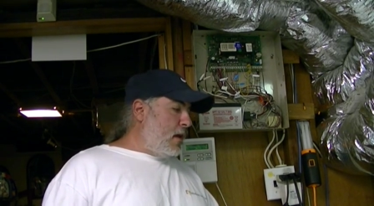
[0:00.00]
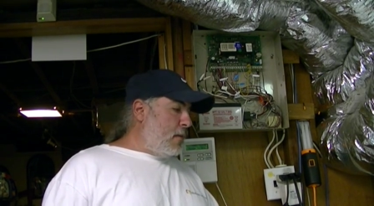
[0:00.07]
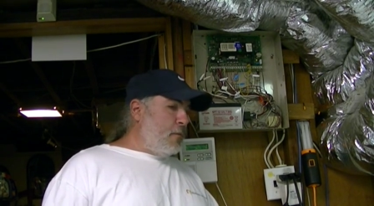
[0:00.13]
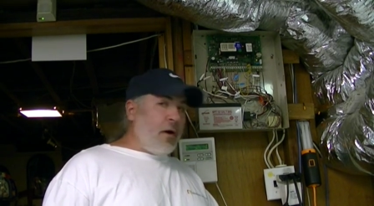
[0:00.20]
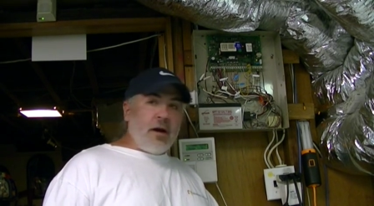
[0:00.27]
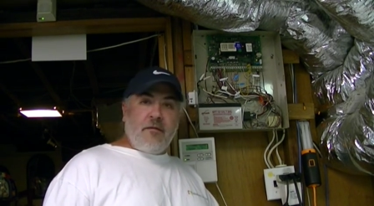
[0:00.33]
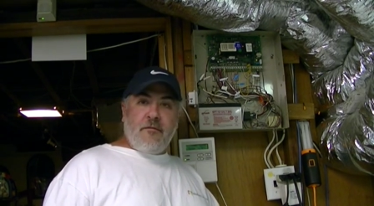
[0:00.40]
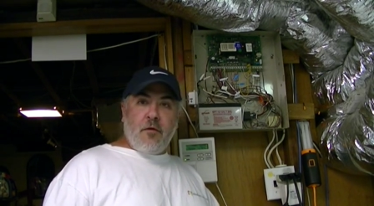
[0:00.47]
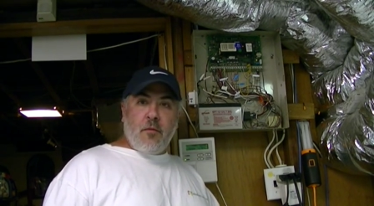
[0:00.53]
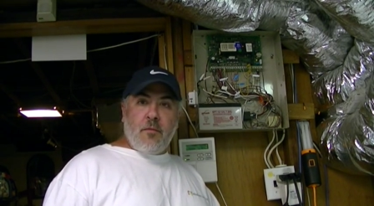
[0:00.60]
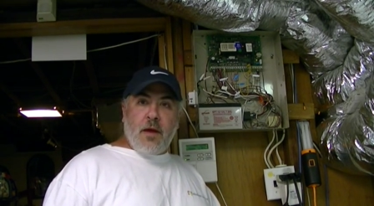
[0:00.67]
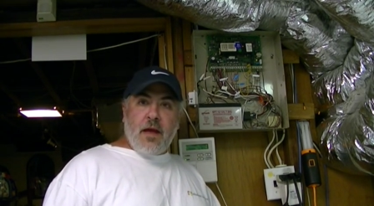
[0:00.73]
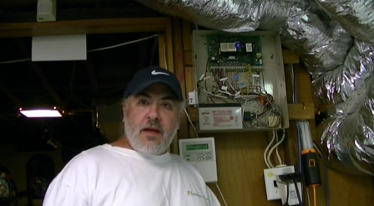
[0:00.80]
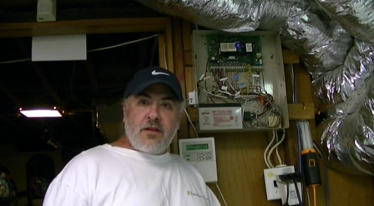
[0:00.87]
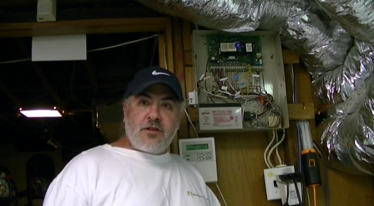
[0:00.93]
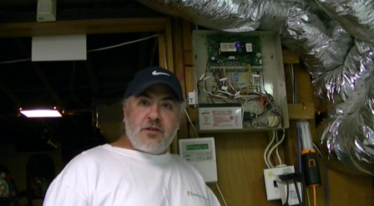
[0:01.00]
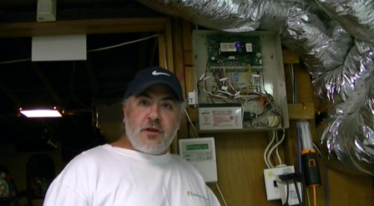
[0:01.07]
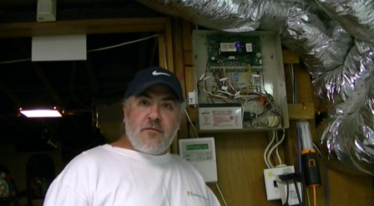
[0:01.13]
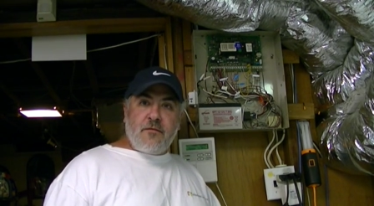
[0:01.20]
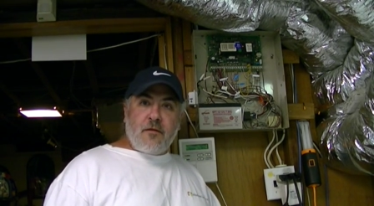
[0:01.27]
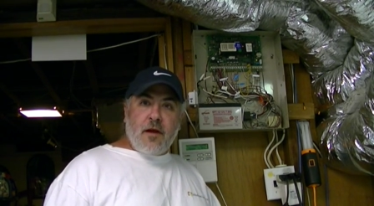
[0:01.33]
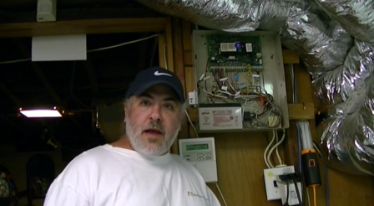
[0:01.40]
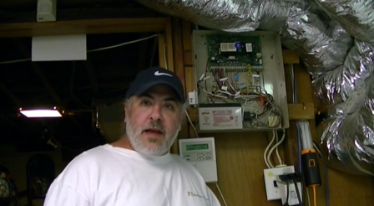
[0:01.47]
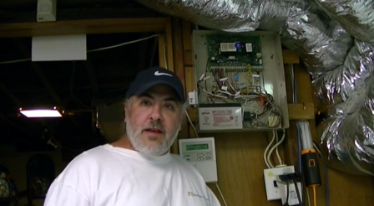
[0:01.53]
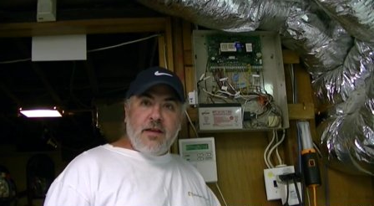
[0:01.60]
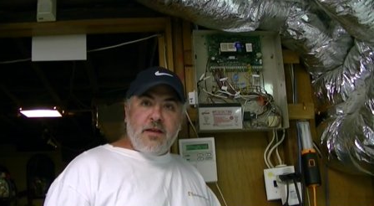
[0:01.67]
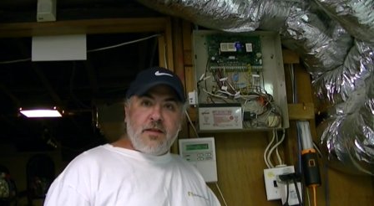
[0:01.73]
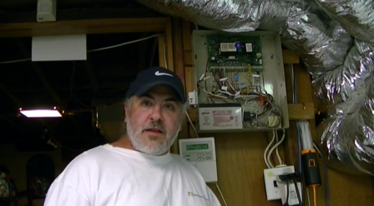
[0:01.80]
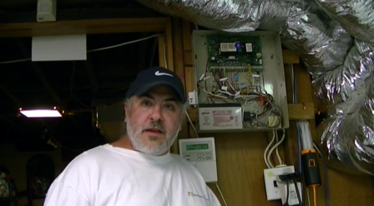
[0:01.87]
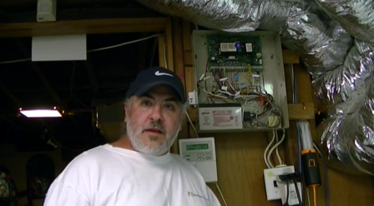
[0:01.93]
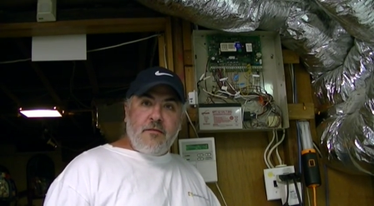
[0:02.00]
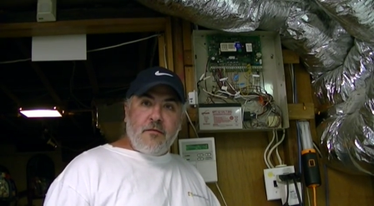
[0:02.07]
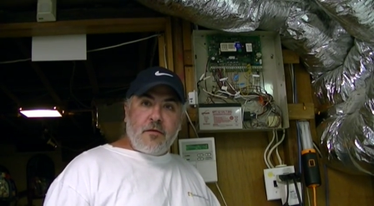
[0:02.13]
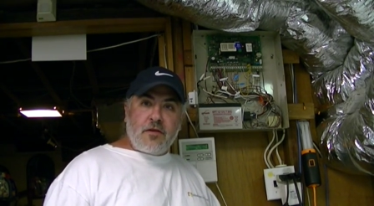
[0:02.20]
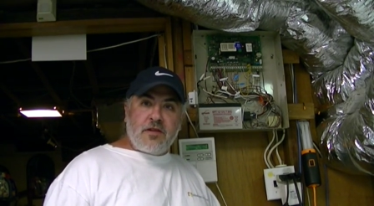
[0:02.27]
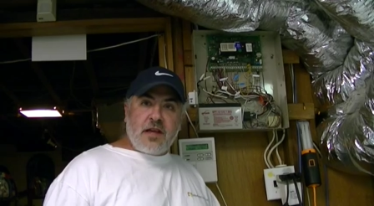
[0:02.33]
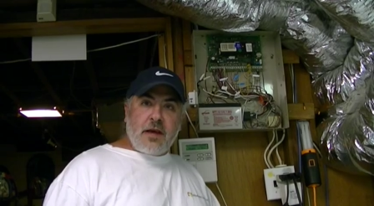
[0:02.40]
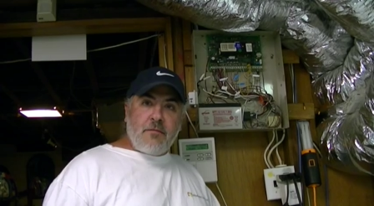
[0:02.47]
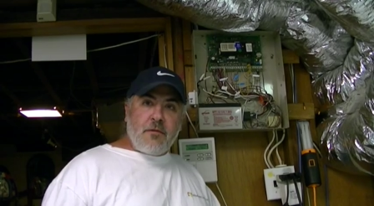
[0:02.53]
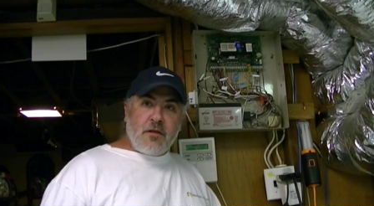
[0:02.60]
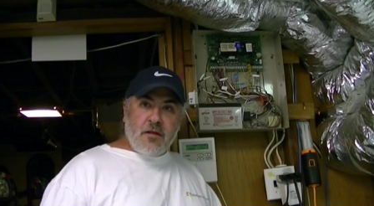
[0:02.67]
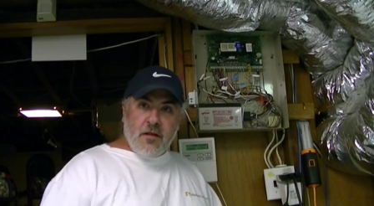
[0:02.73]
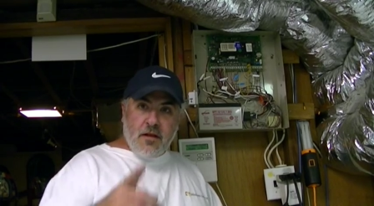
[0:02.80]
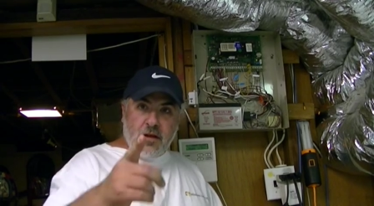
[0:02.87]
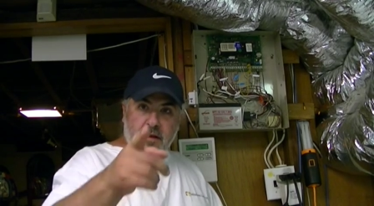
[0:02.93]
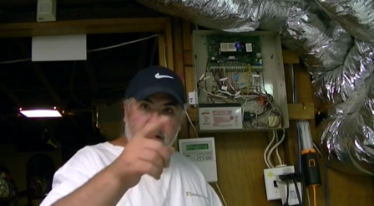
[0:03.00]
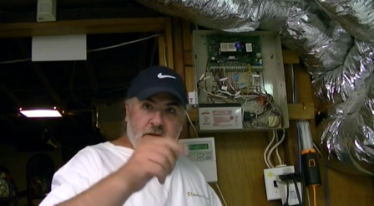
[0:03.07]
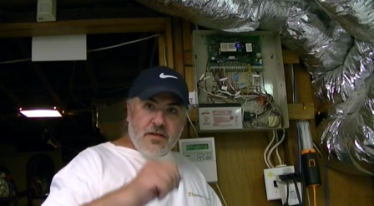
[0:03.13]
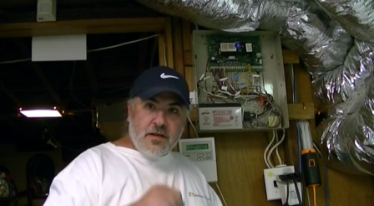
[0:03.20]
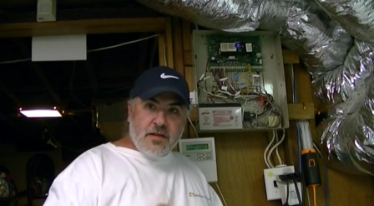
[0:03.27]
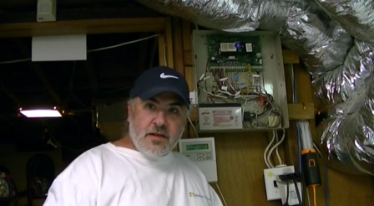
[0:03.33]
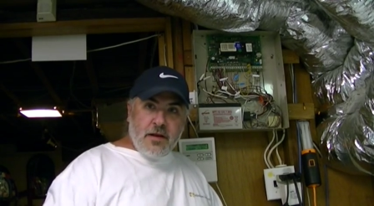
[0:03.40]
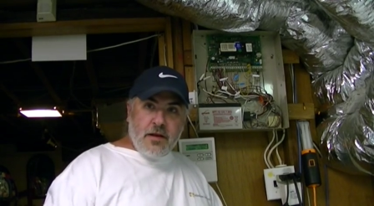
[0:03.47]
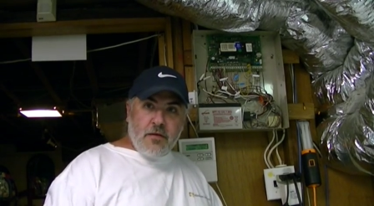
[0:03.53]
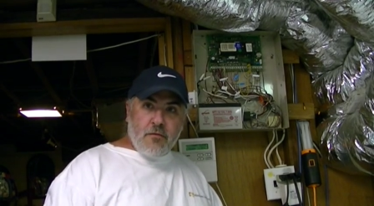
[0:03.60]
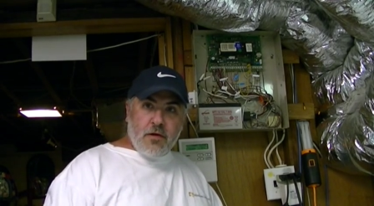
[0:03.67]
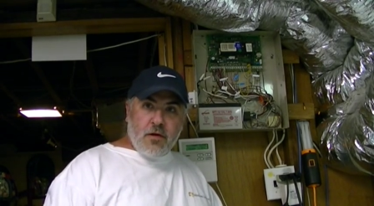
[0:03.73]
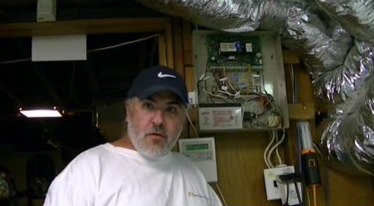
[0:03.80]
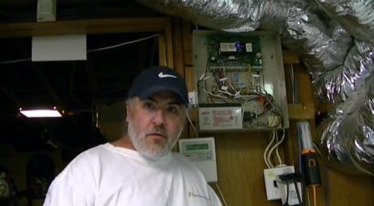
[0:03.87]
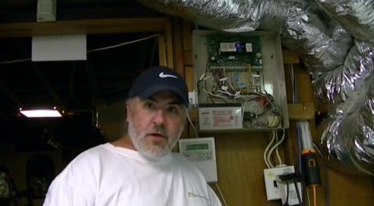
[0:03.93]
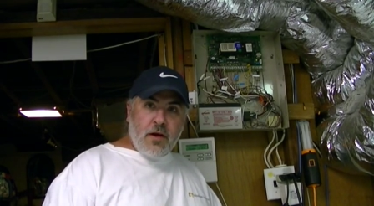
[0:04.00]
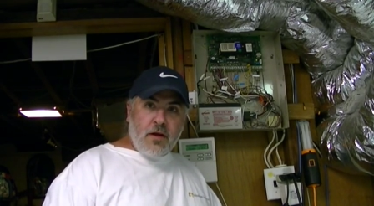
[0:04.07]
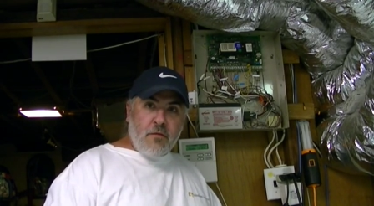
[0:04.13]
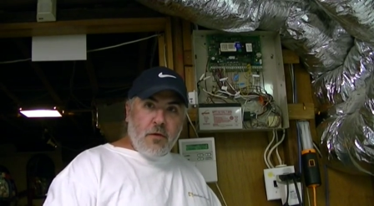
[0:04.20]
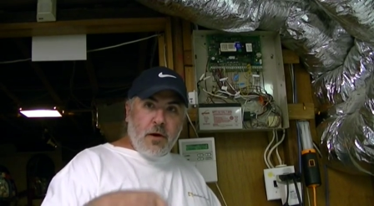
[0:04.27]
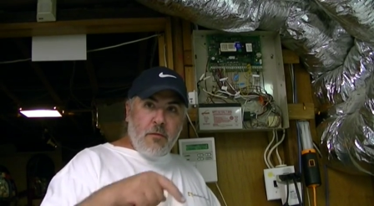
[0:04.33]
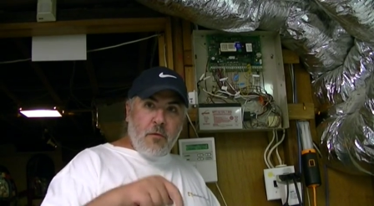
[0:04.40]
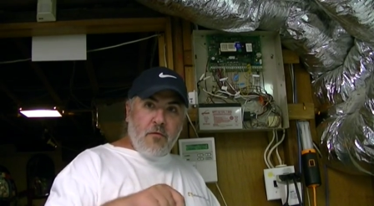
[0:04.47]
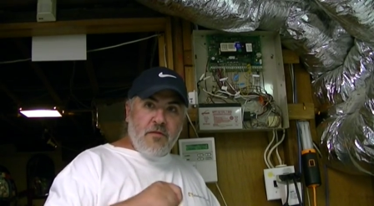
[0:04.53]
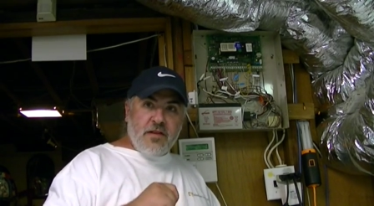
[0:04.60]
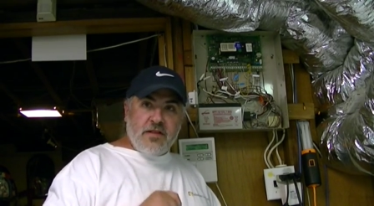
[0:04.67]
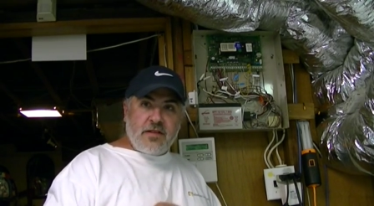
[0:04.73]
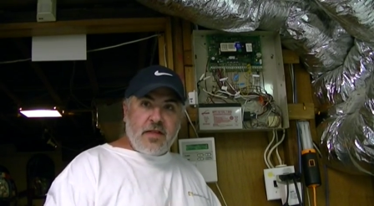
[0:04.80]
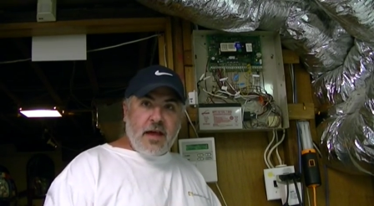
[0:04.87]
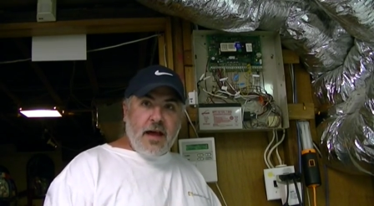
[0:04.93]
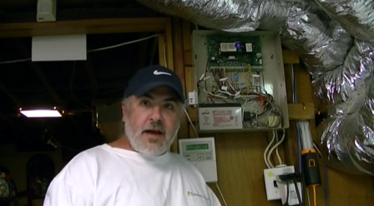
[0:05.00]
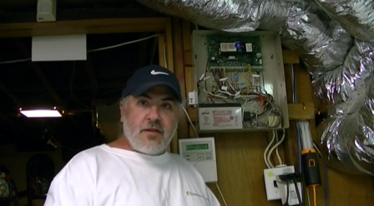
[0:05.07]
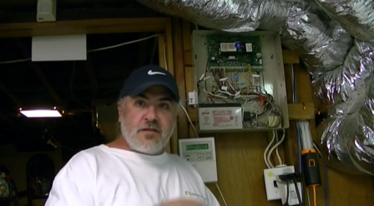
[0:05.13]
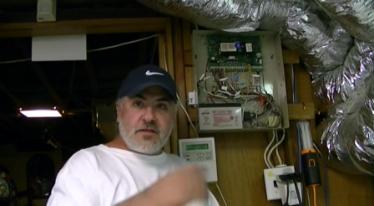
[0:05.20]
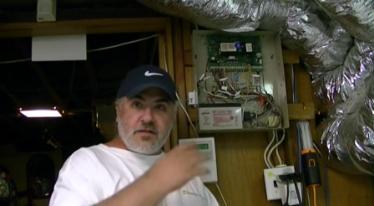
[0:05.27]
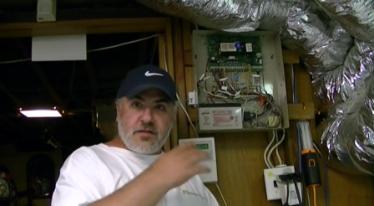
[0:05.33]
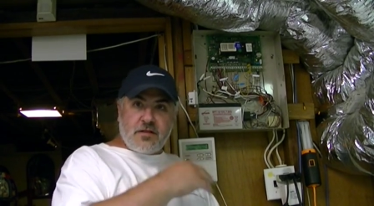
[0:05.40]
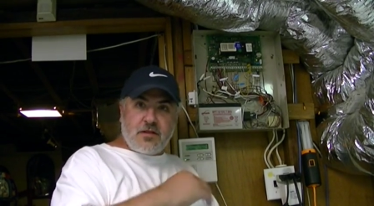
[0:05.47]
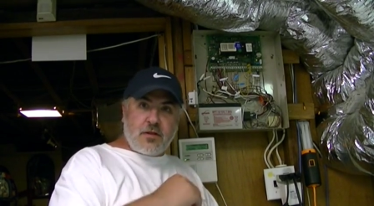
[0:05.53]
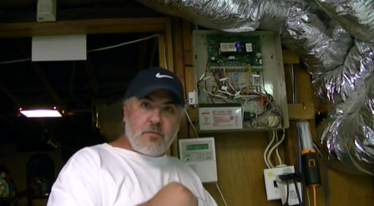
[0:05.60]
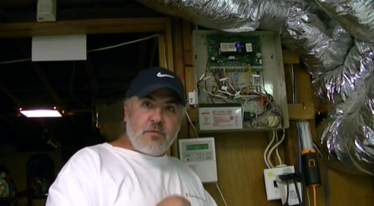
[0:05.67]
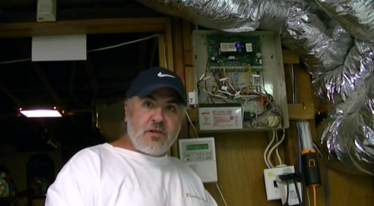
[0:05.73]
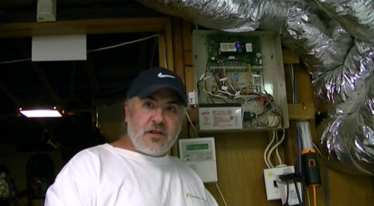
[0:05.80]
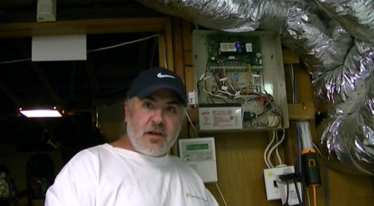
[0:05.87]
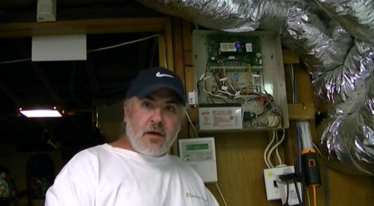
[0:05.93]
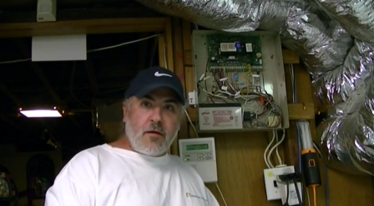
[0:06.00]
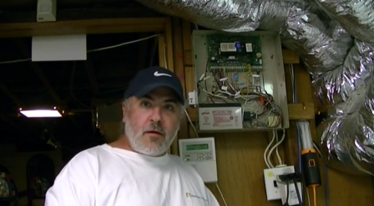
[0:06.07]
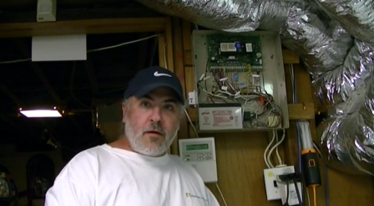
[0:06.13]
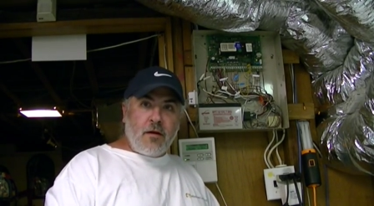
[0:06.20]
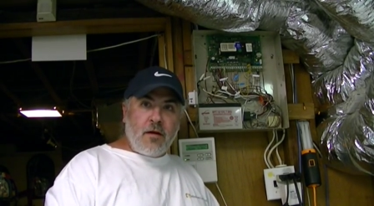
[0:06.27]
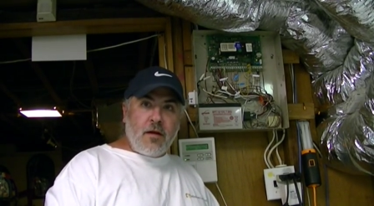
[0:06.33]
But if you're paying shit for ADT, for example, because I'll tell you real quick, when I moved into the house, the system was here,